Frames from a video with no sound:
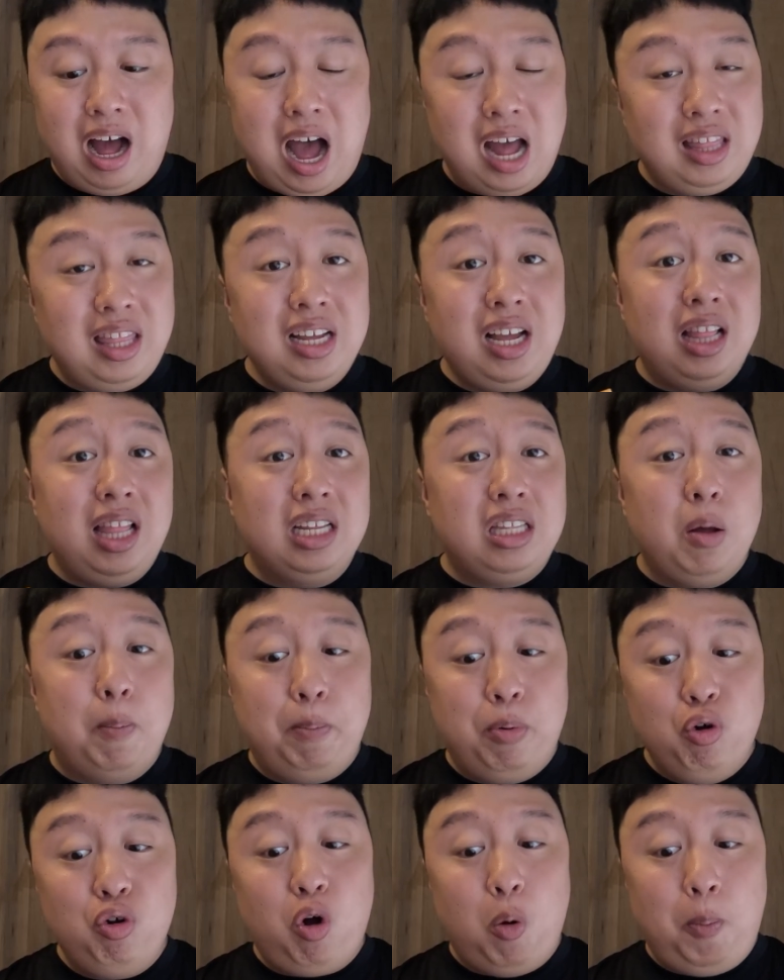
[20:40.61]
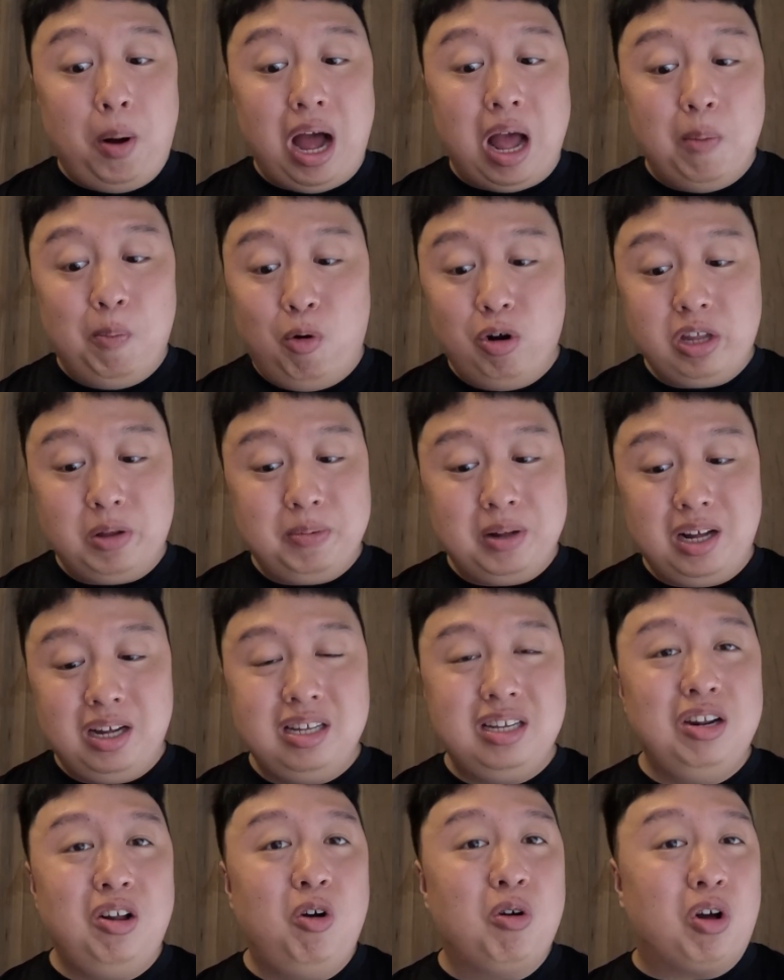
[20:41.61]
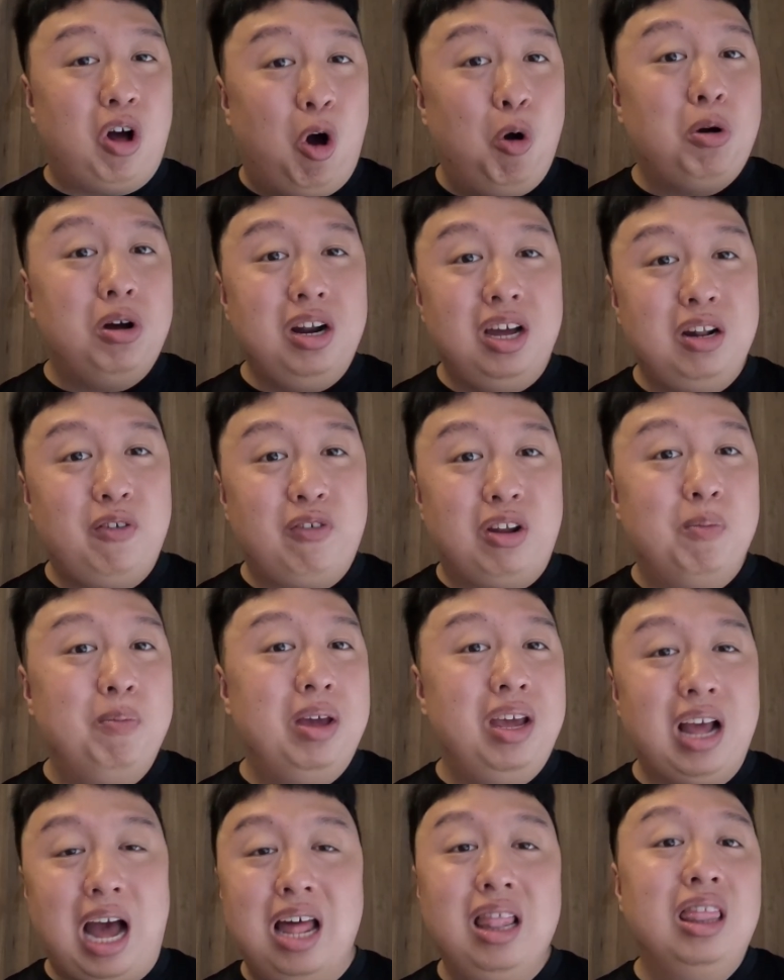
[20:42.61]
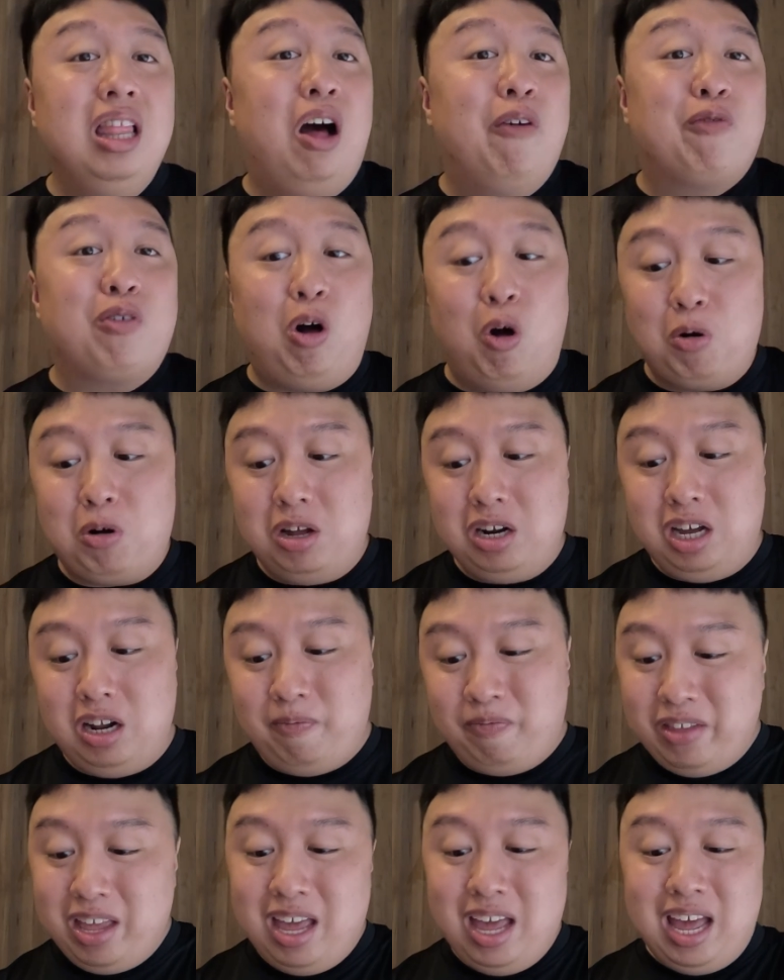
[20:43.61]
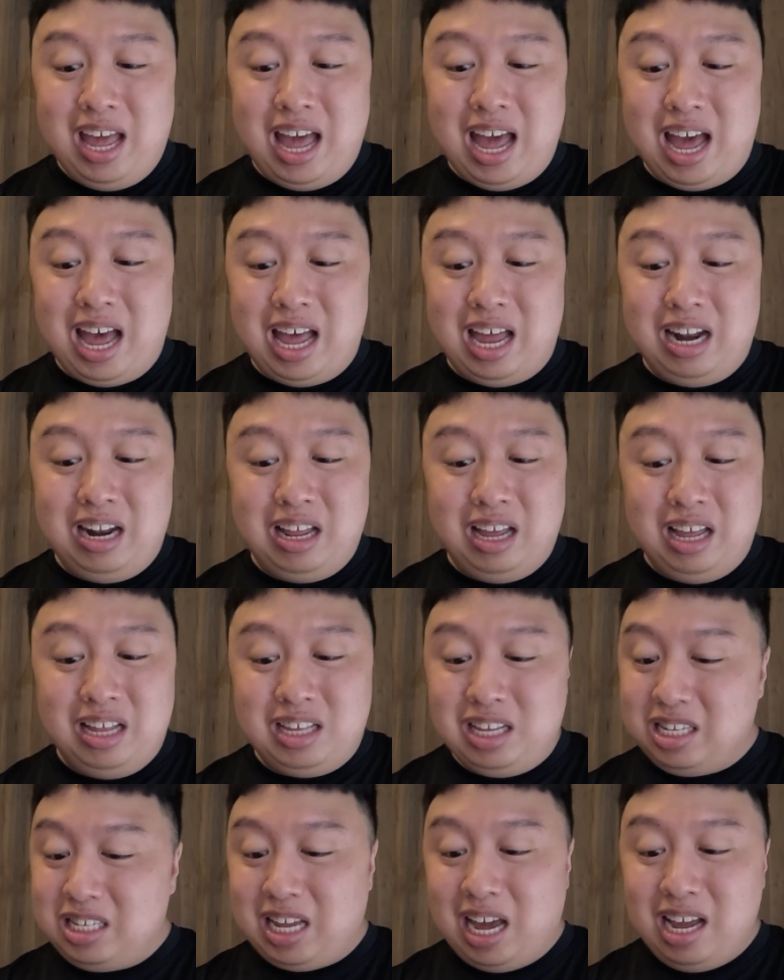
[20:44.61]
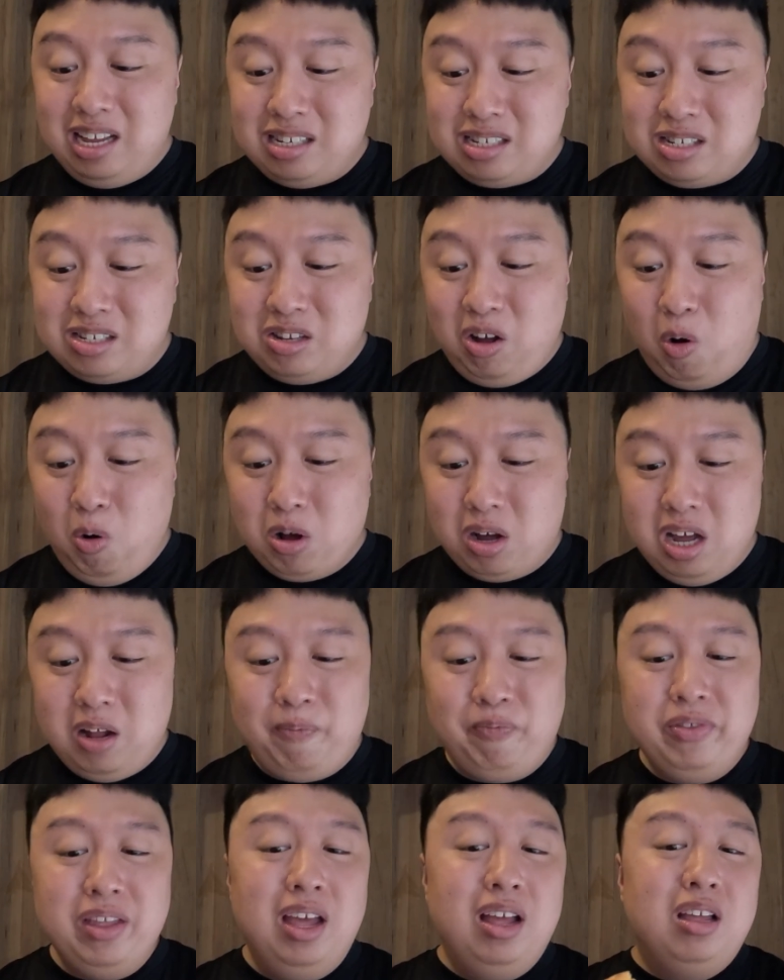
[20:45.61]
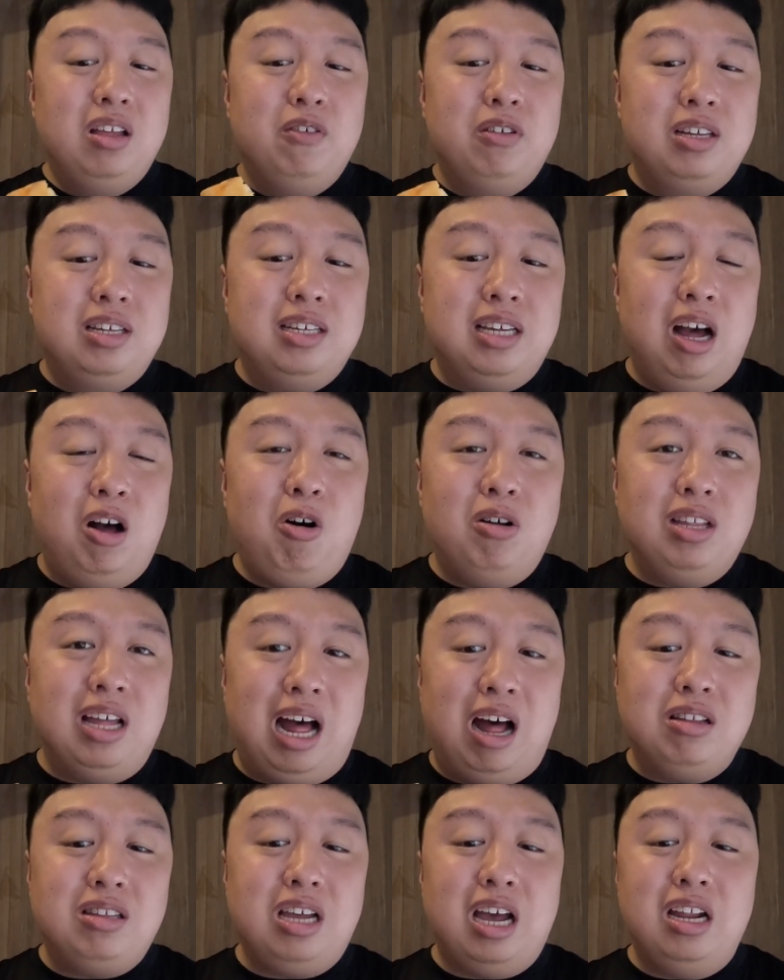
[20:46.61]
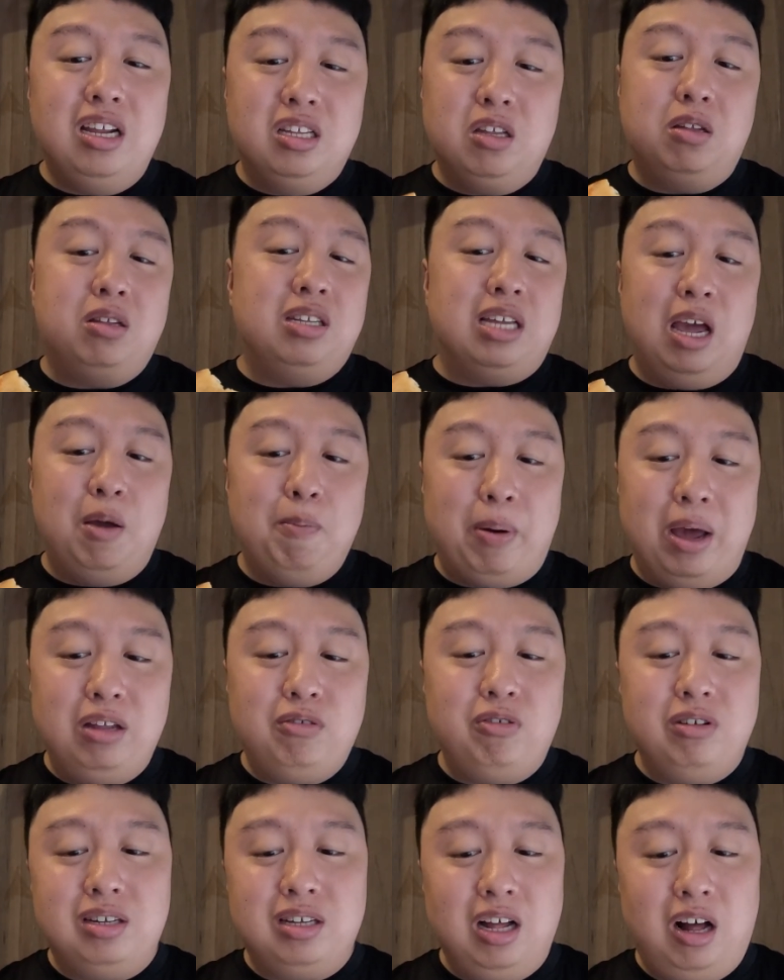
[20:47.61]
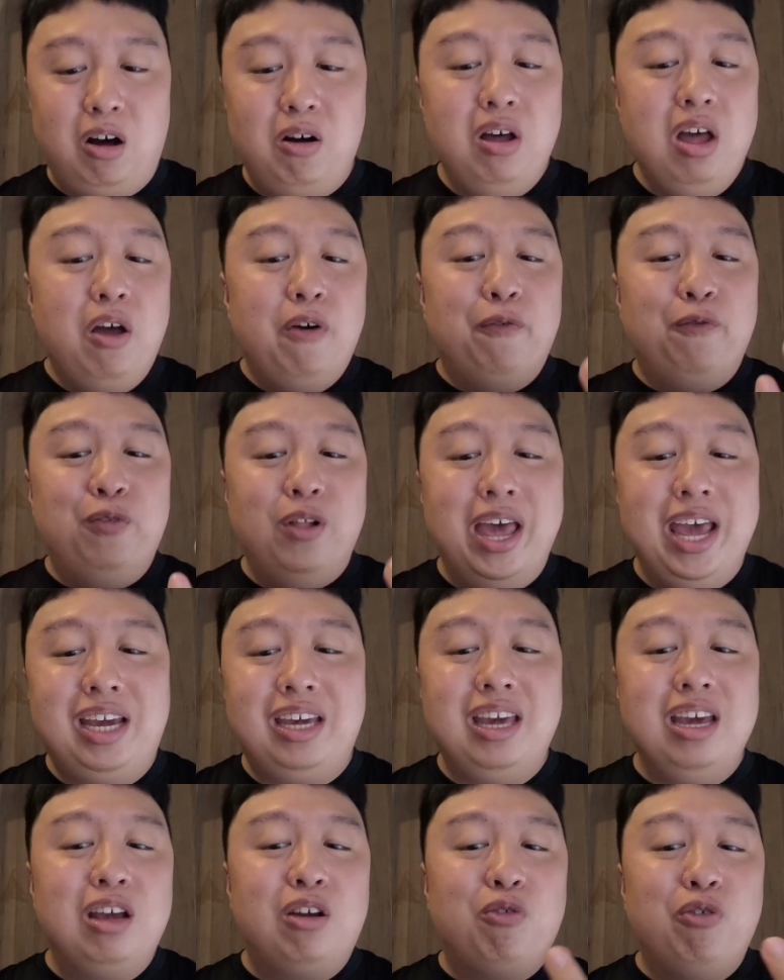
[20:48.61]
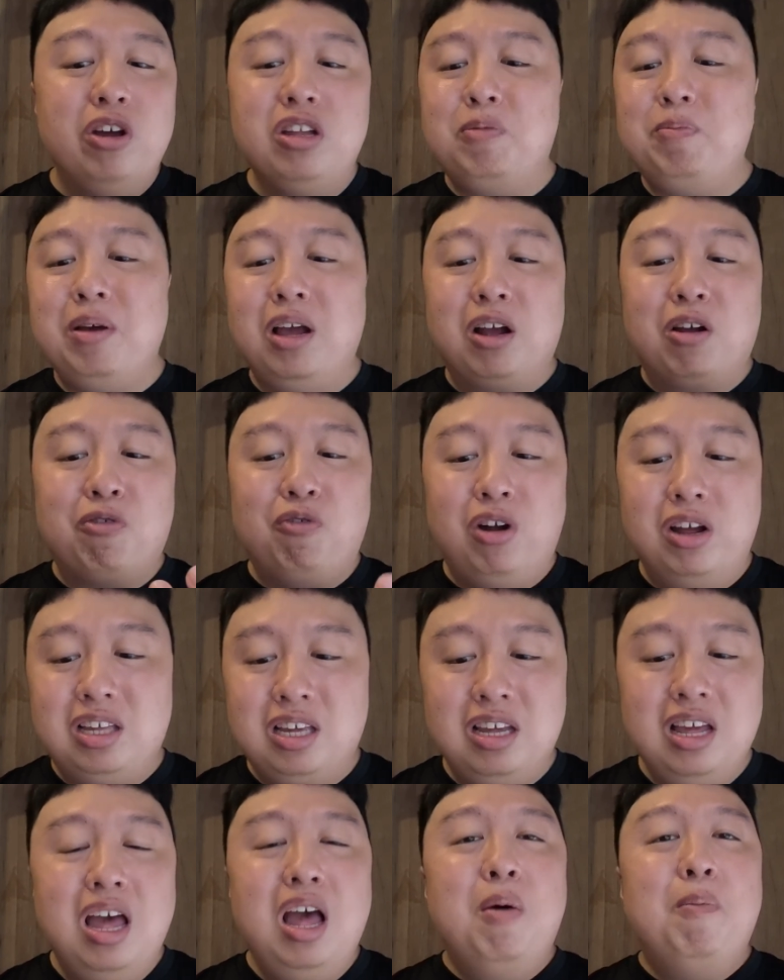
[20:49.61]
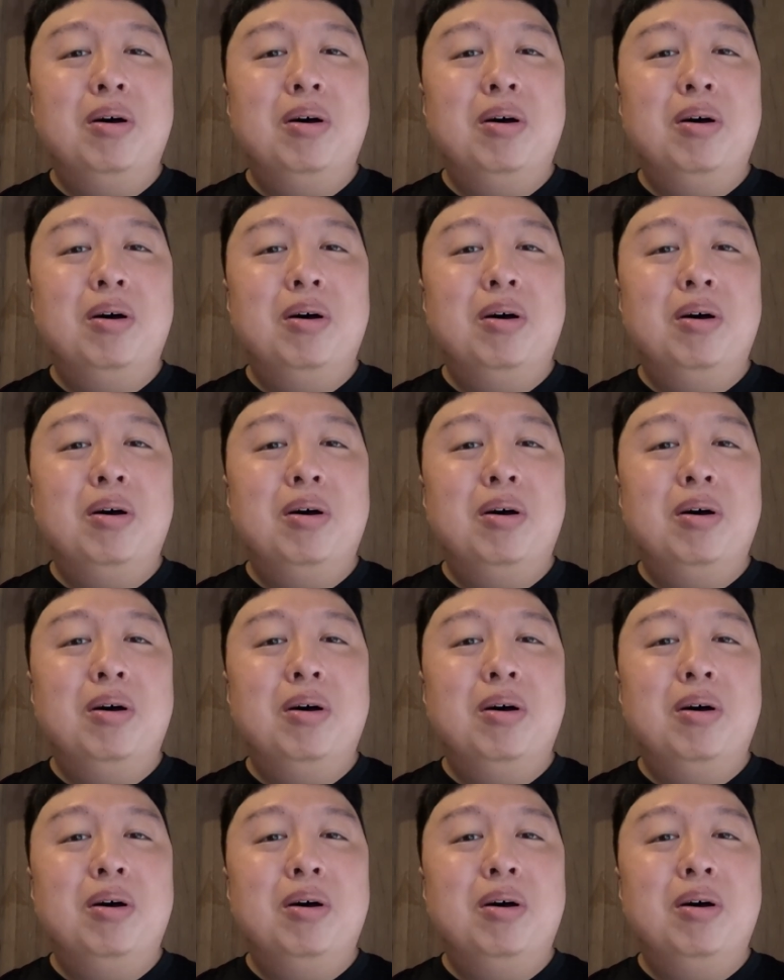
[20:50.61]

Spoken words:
I think I like the buko pie more just because, you know, coconut, to me, I love coconut. And it just tastes so good. The shell on the outside is the same pastry shell, flaky, crispy, and crunchy.